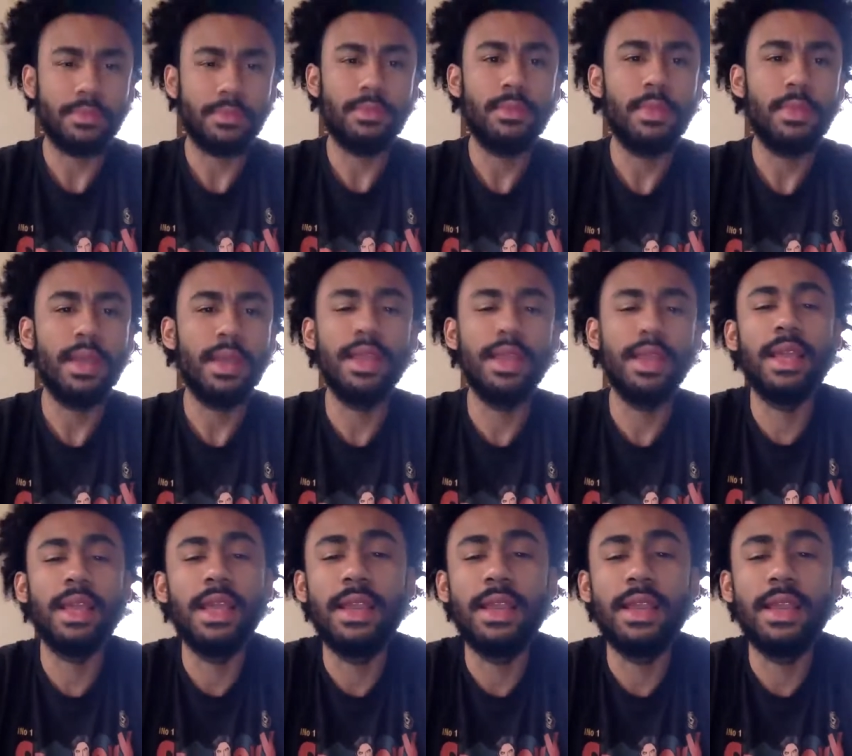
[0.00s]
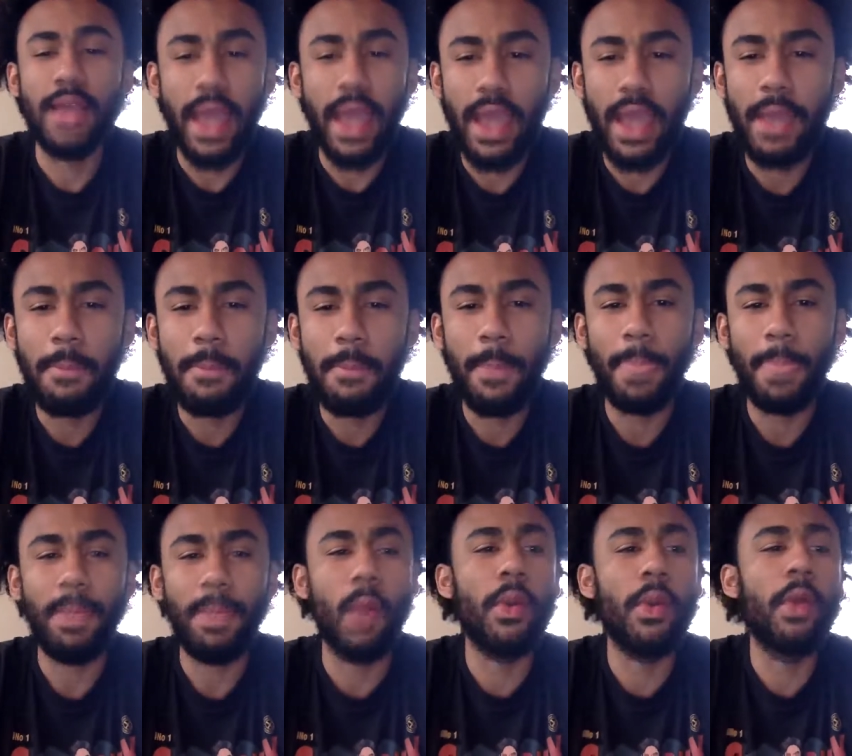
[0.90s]
in the heat of the game,
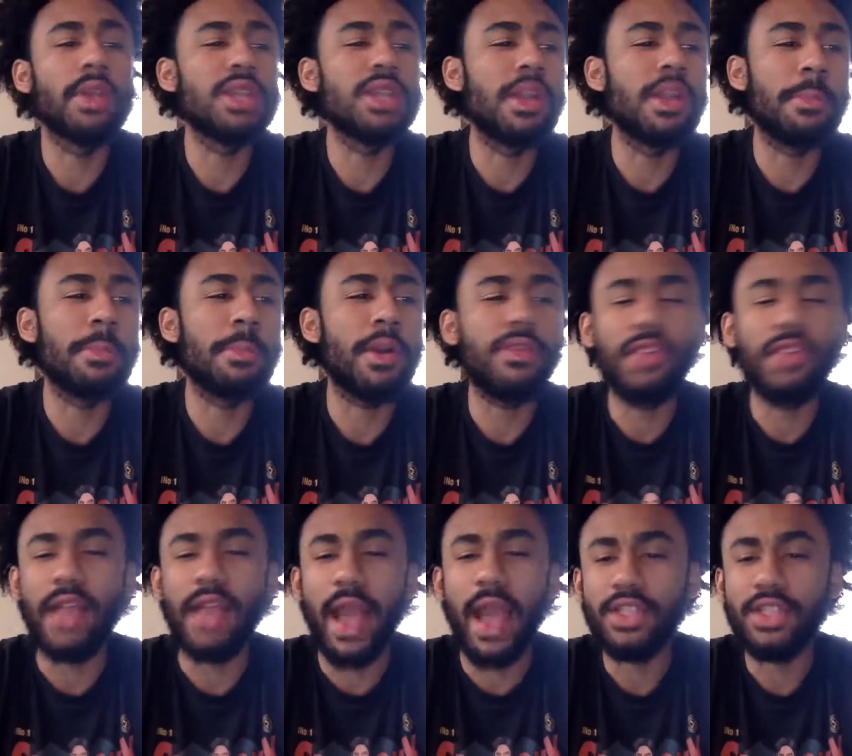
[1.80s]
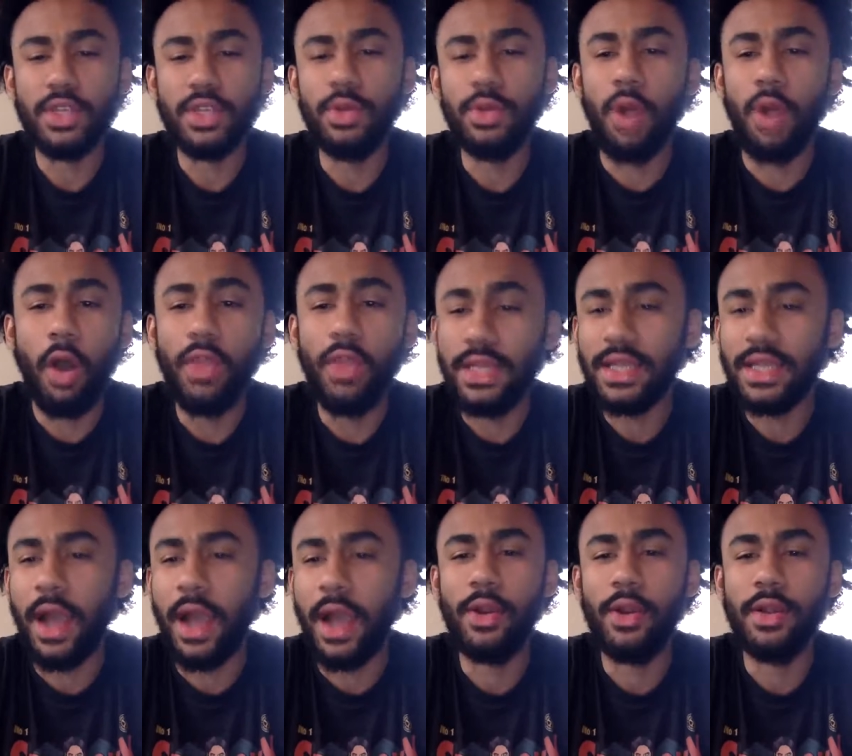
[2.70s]
are we always going to perfectly execute all these
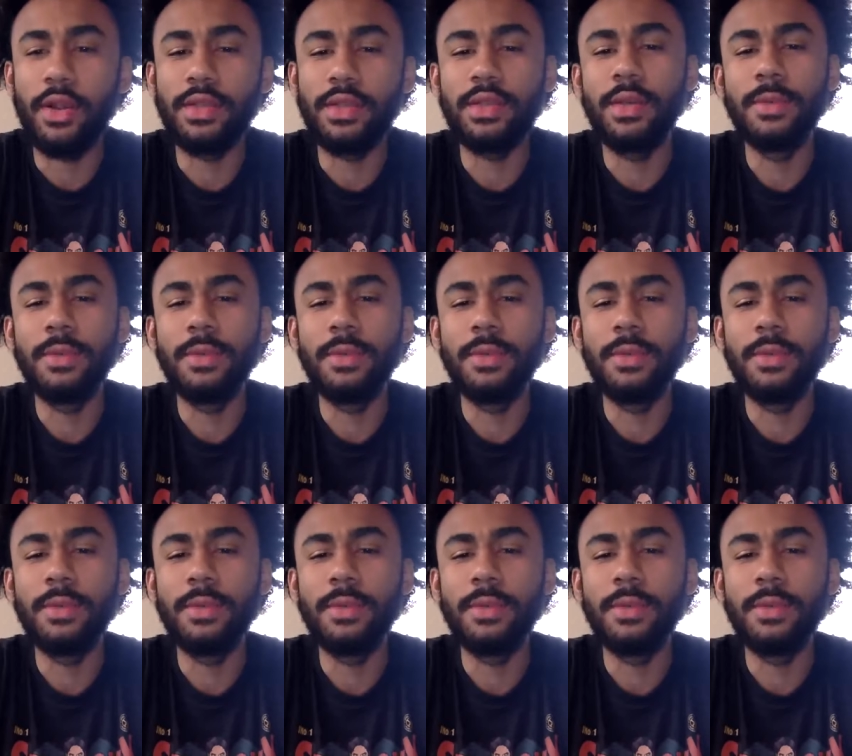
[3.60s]
counters?